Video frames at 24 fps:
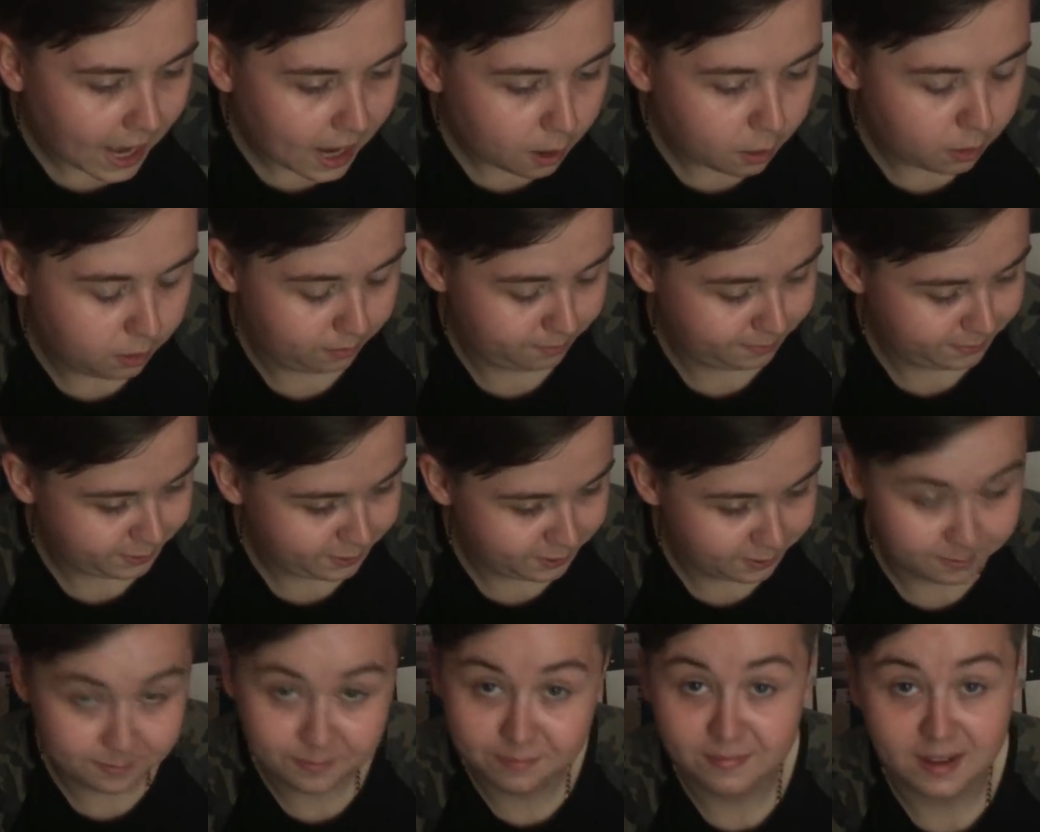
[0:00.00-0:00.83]
I
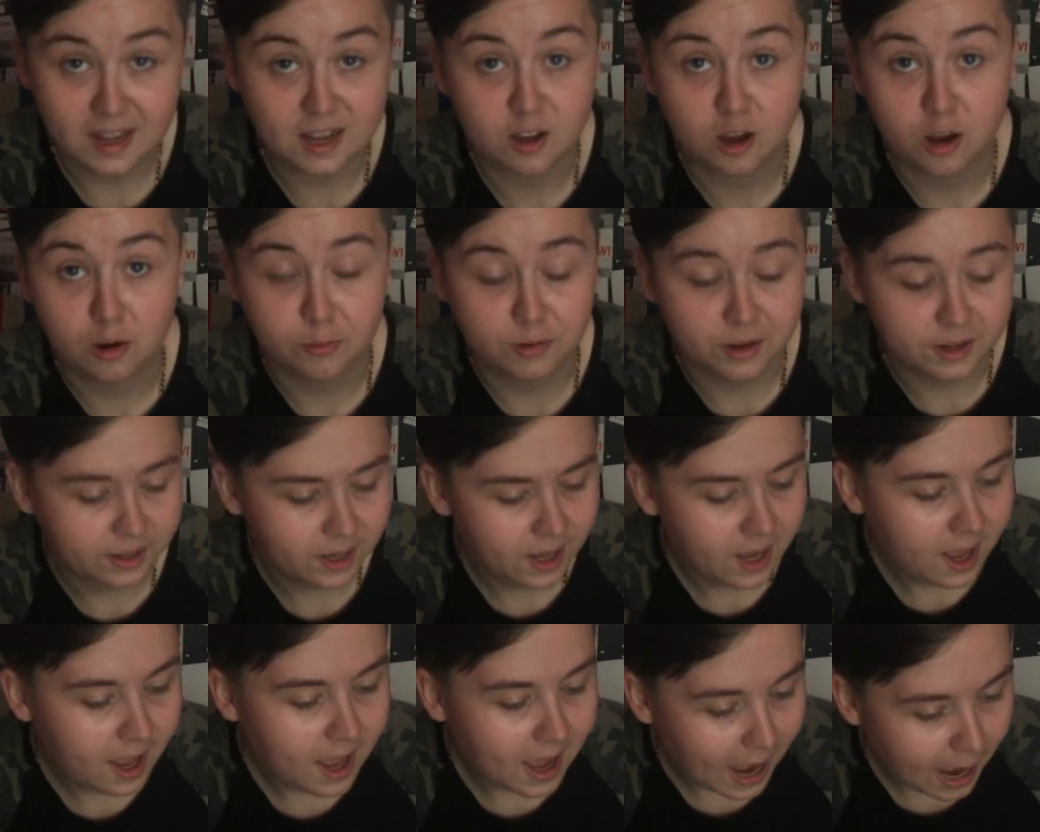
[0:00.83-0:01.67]
can't read.
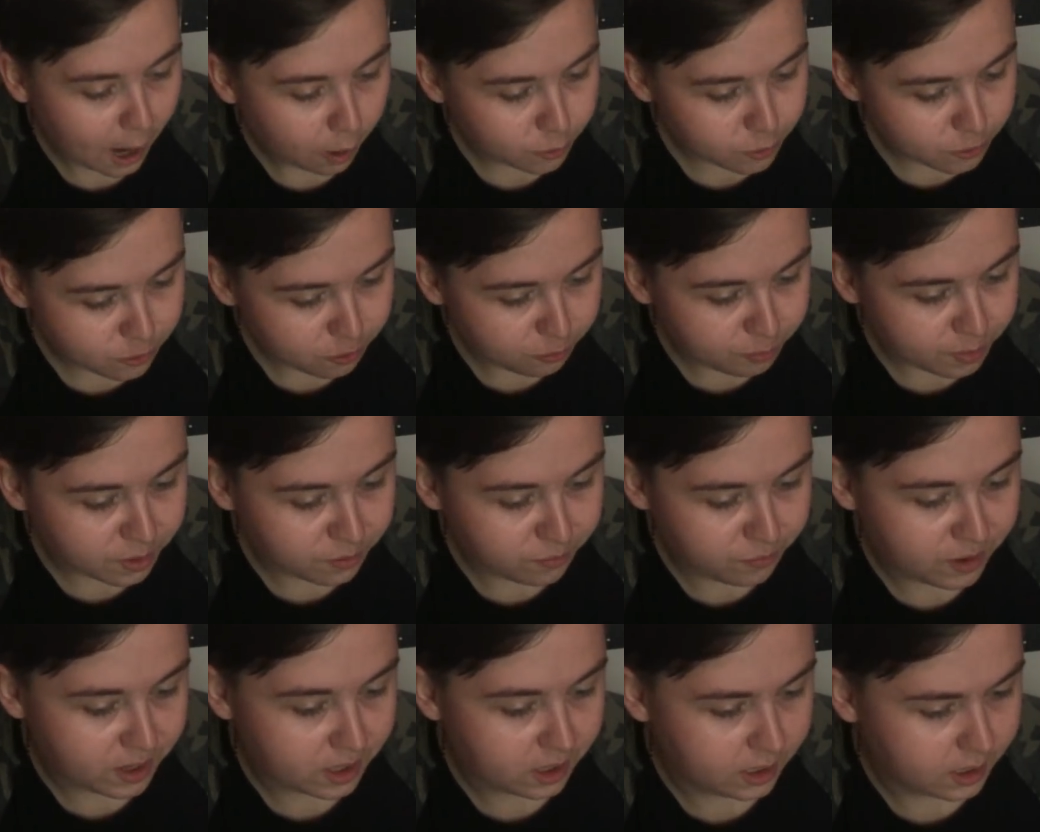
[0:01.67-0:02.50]
How you've
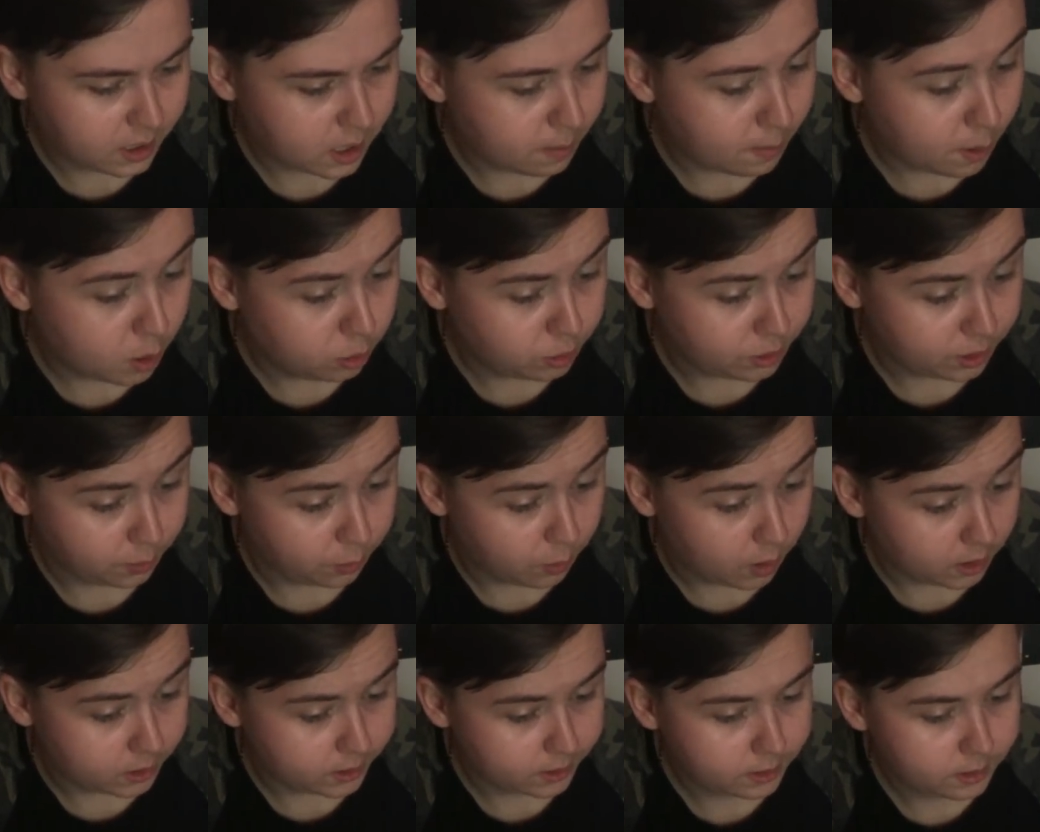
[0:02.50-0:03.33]
been feeling
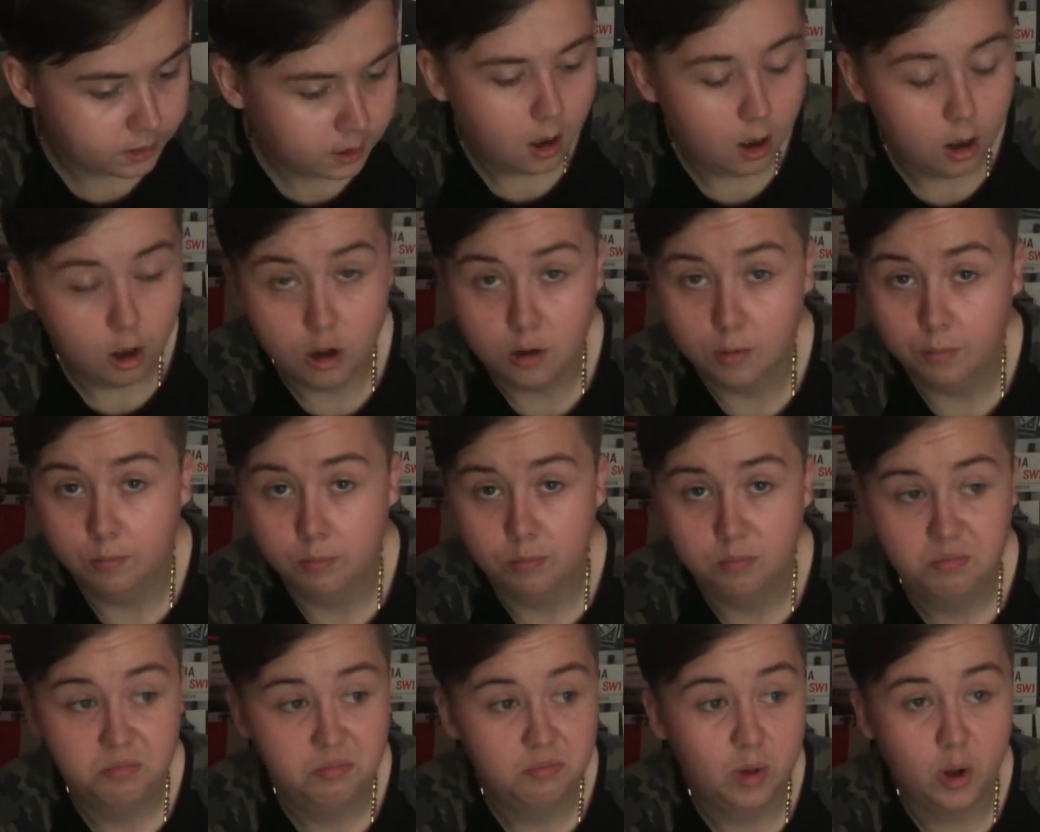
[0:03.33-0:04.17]
emotion-wise?
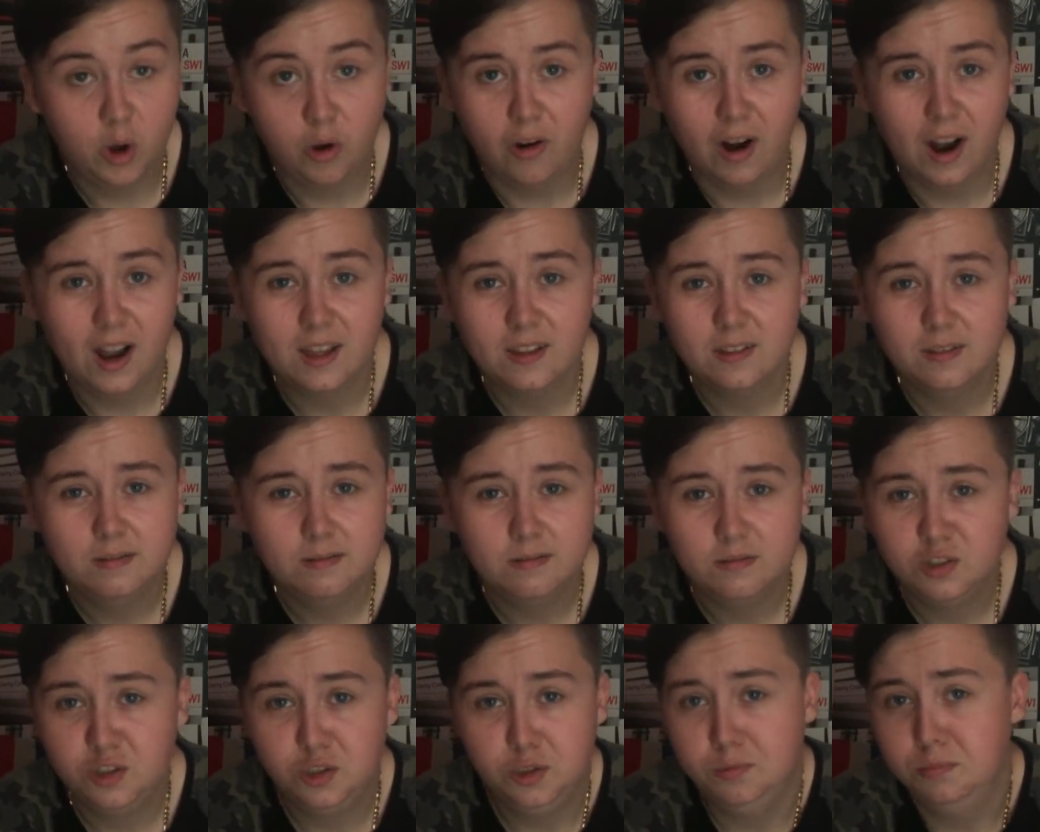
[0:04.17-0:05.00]
Alright.
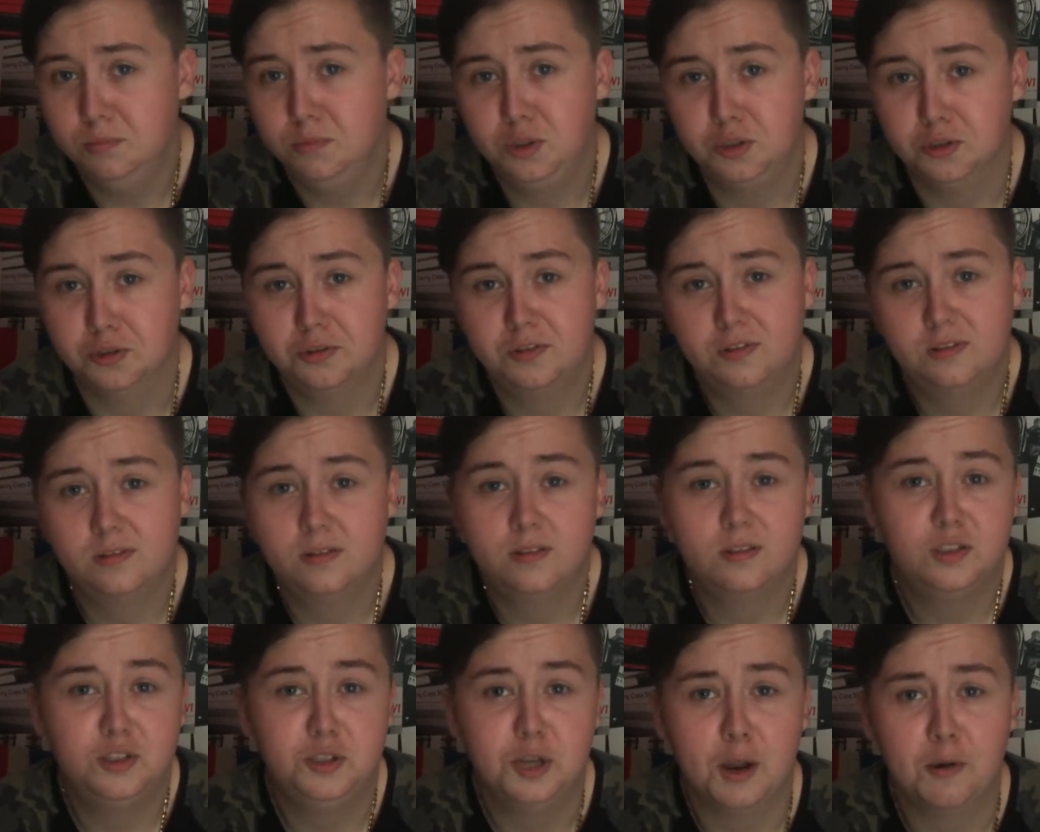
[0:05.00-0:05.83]

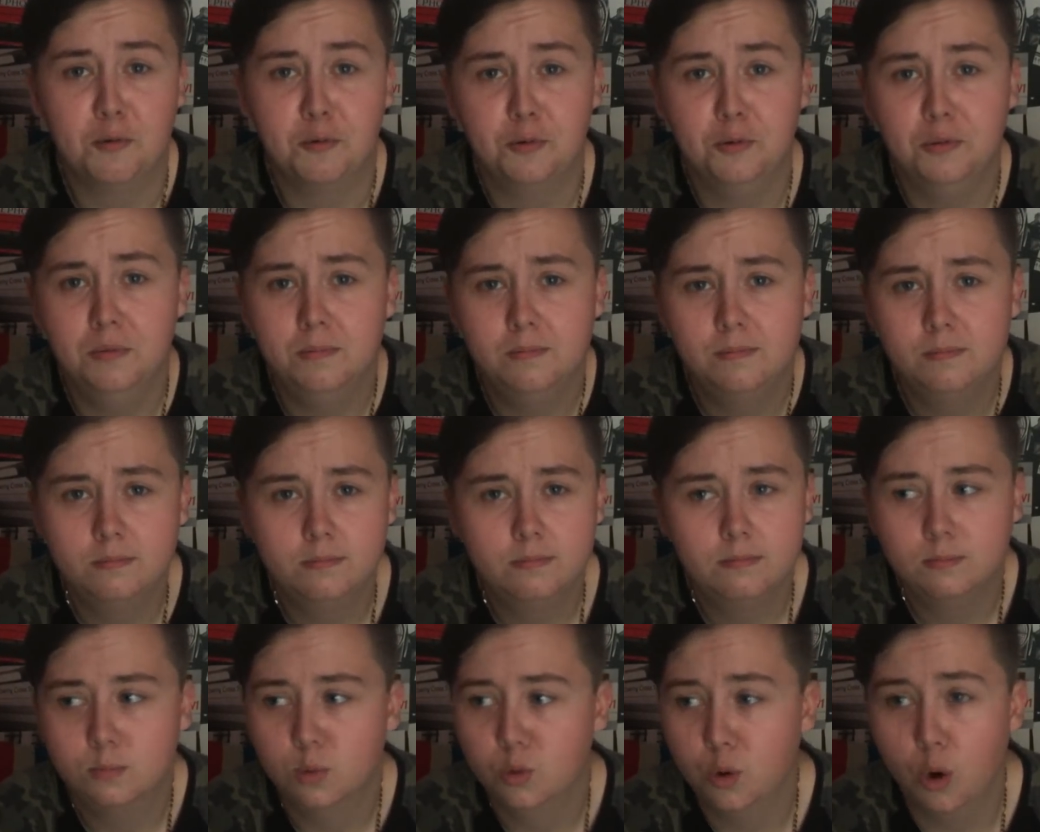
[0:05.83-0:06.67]
Just general,
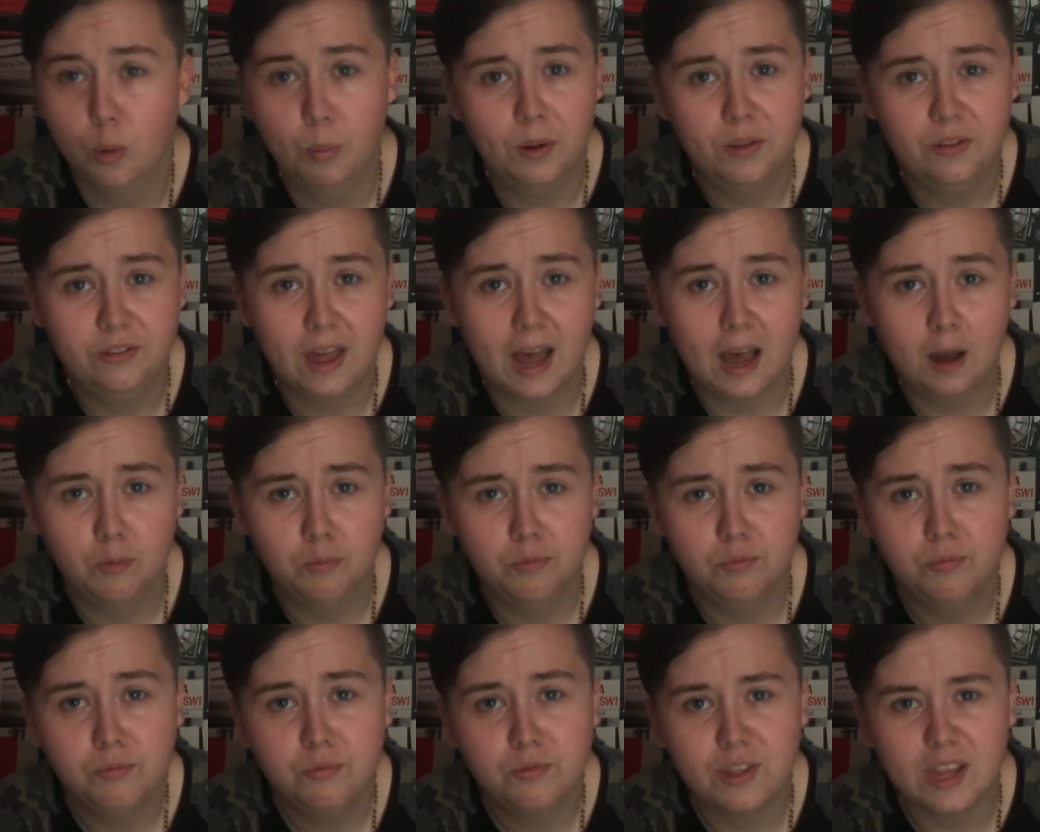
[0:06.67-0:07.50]
up and
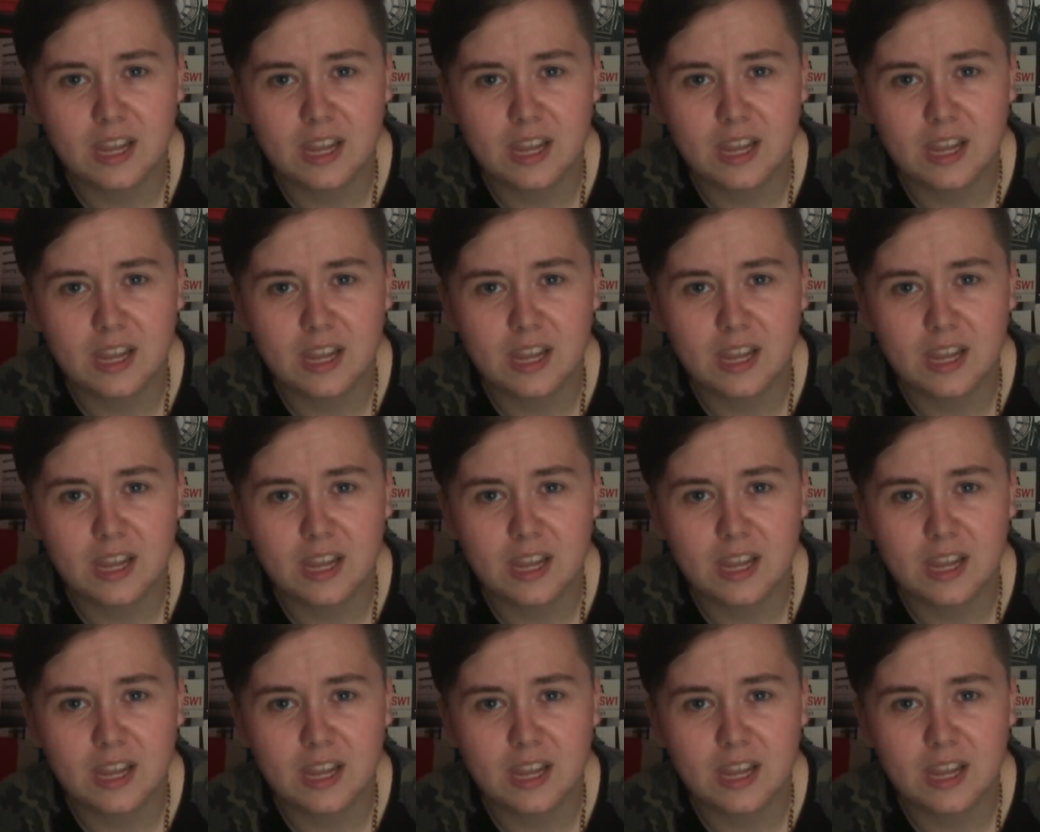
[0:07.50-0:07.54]
down.